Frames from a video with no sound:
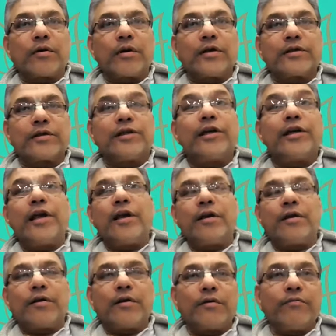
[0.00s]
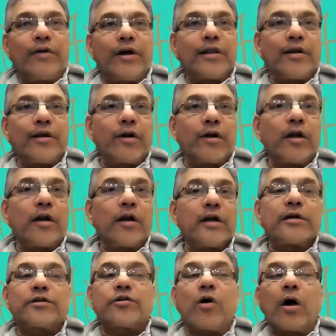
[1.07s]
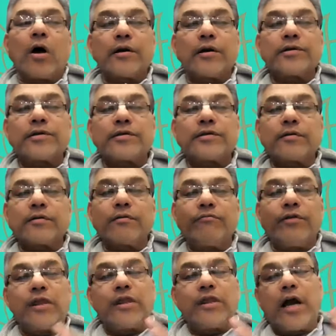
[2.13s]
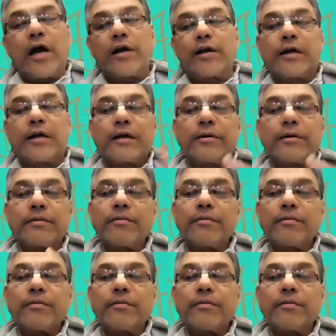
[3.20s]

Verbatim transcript: a city where there were learned scholars, Vidyanagar.